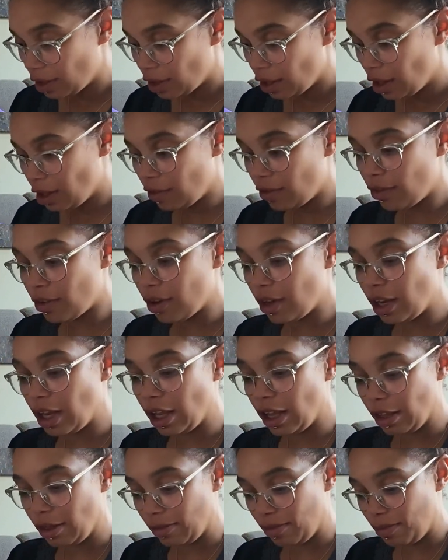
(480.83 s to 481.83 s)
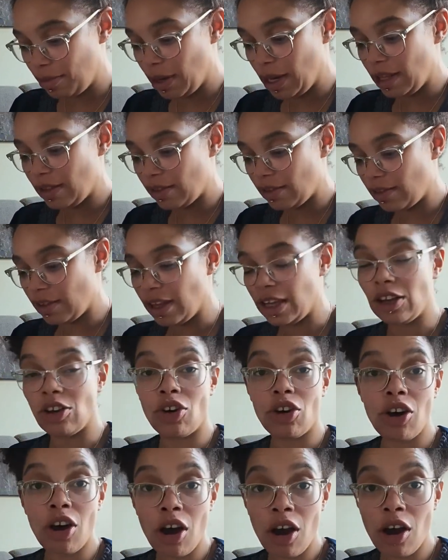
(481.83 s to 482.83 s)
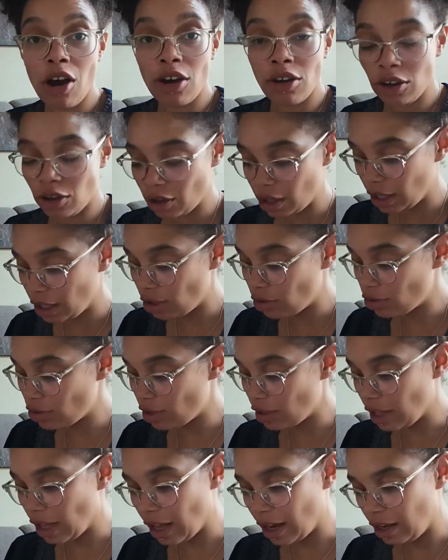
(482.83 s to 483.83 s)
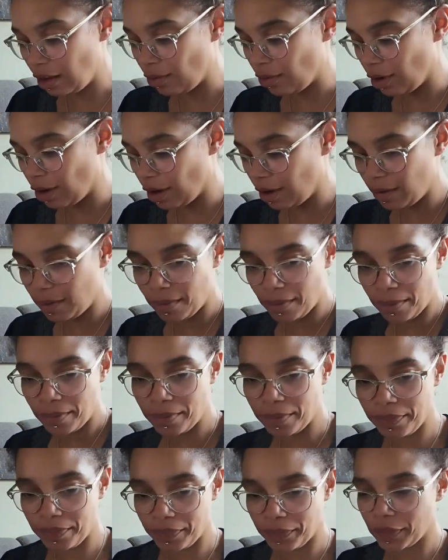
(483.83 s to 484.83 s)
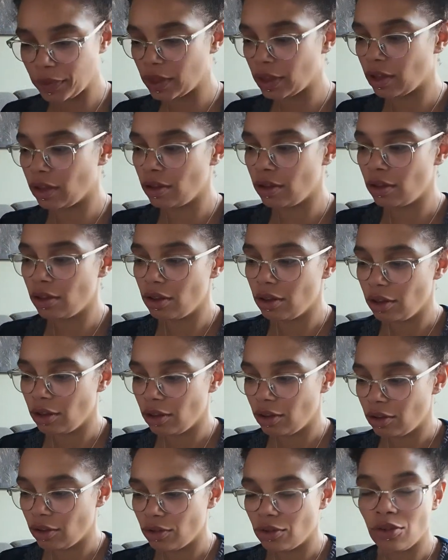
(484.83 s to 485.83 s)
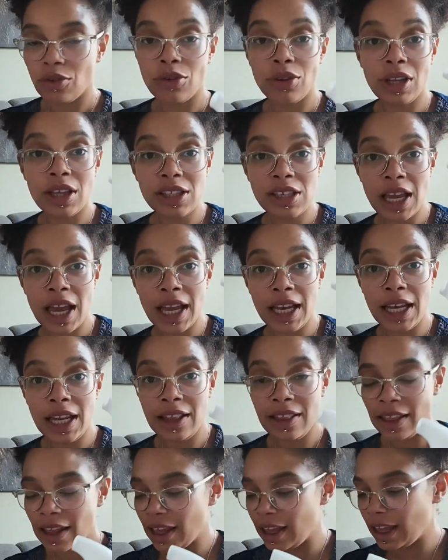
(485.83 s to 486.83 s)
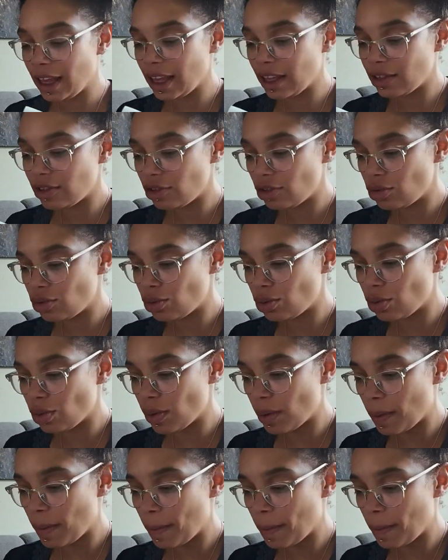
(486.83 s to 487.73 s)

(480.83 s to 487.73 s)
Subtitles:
Even places in your car, you can use it anywhere. So this handy thing is to